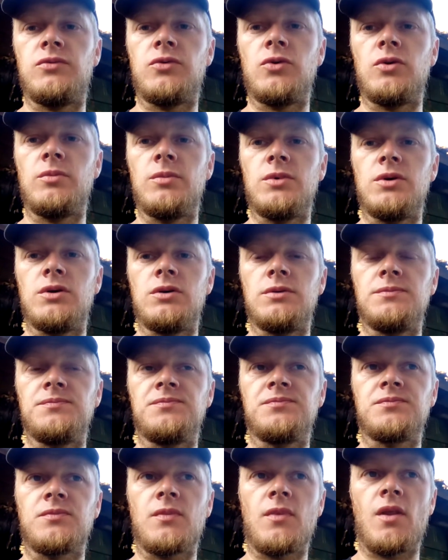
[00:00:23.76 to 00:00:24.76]
from
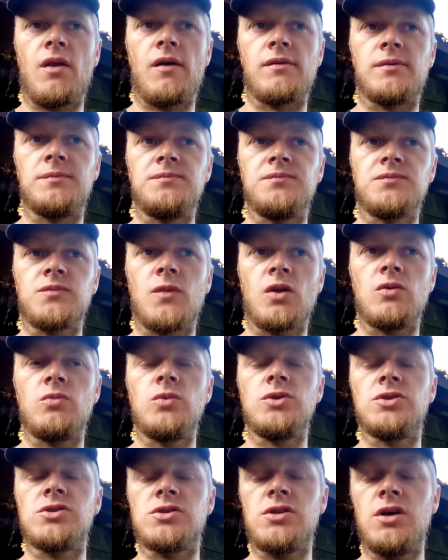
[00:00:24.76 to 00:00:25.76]

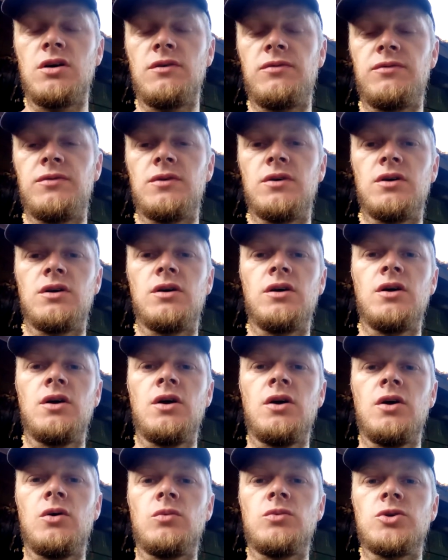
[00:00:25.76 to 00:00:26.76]
with the stuff
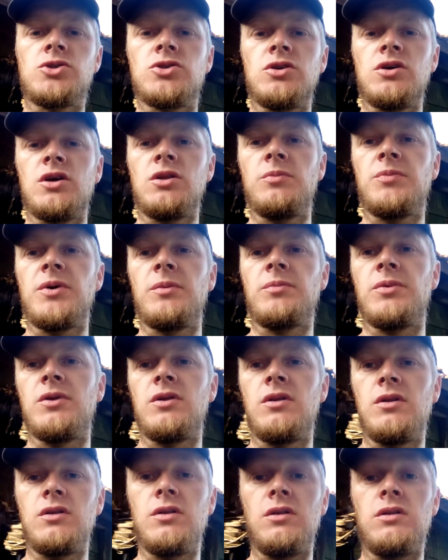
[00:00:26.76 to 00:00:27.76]
which other
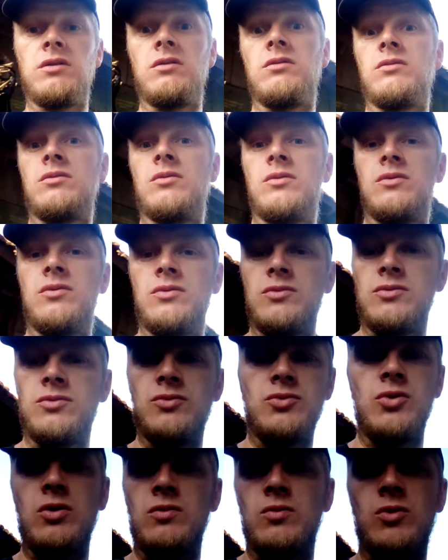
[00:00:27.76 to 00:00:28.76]
people
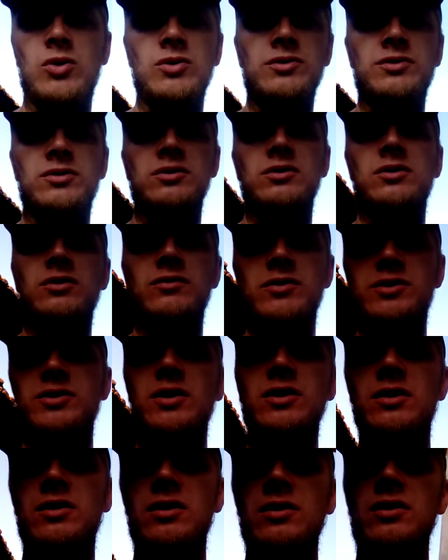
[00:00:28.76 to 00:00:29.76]
don't want to uh,
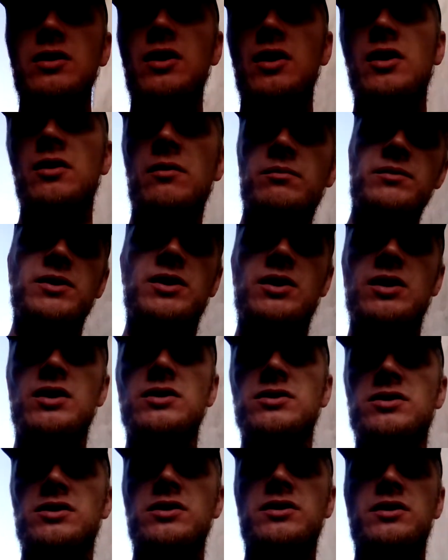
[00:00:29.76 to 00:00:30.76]
recycle
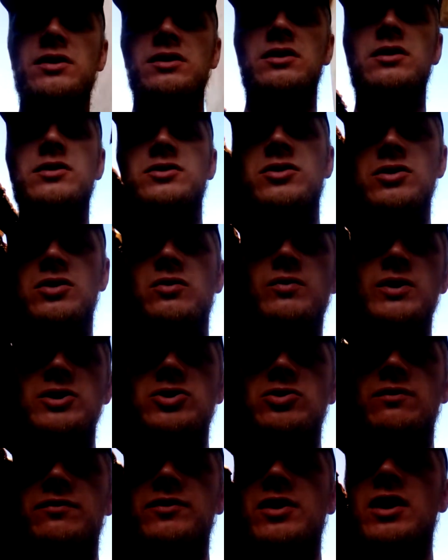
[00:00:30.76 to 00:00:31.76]
because he thinks it's a
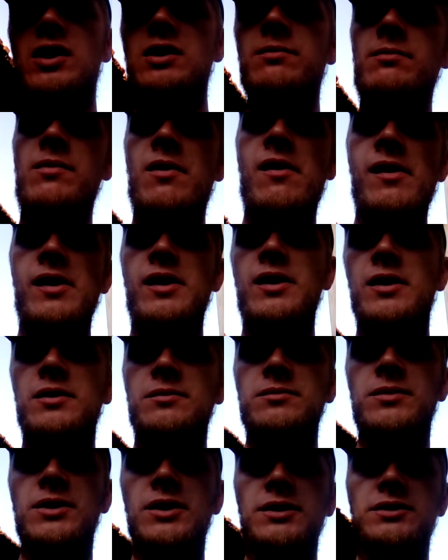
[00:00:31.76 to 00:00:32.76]
waste of time
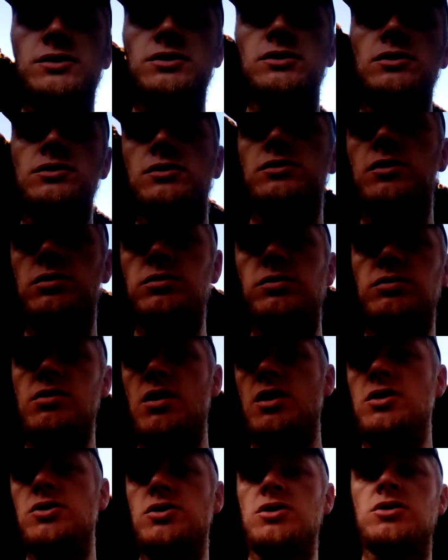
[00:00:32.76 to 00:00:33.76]
but uh,
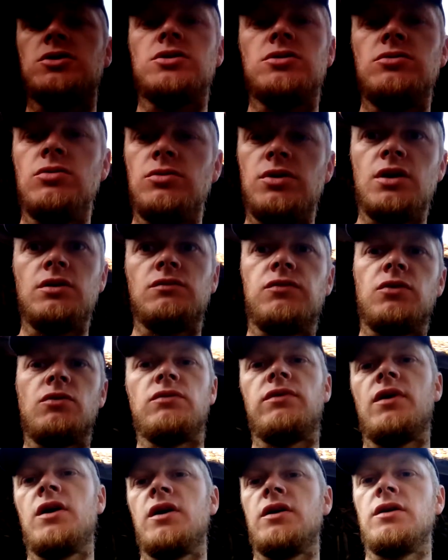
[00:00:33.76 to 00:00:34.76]
I just do that
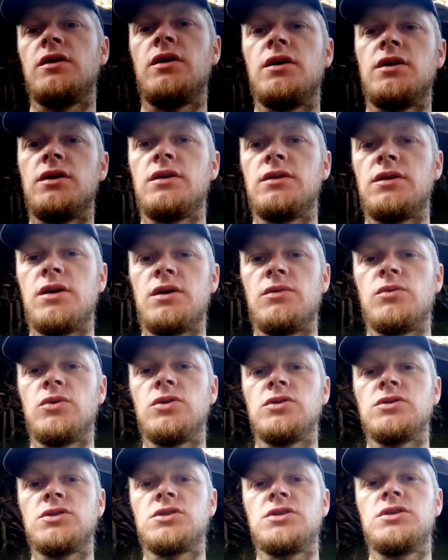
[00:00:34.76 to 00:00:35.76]
for fun and I
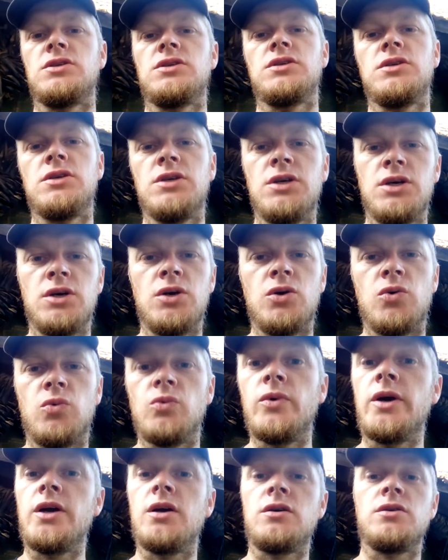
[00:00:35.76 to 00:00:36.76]
want to see
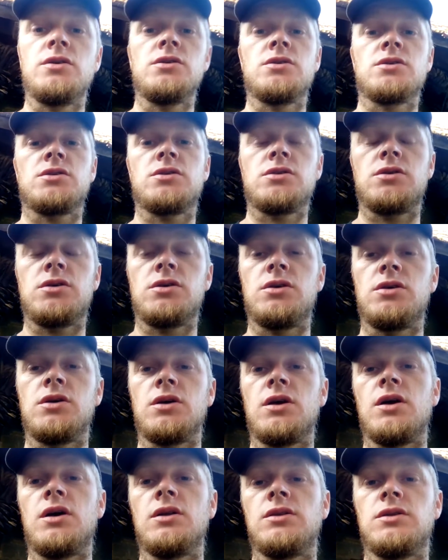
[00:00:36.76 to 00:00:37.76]
where is
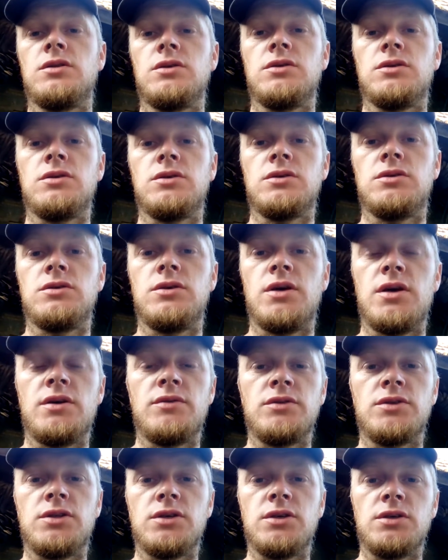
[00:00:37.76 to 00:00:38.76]
got uh,
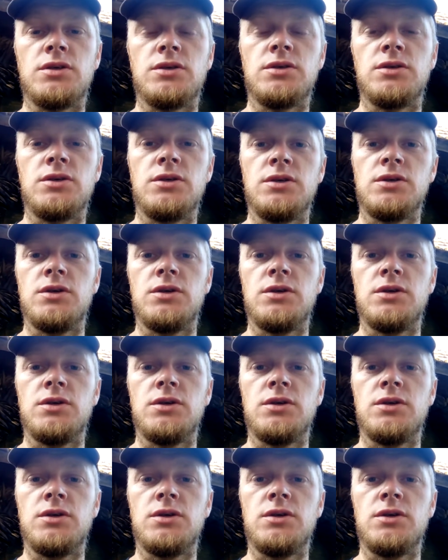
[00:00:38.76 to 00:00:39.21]
everything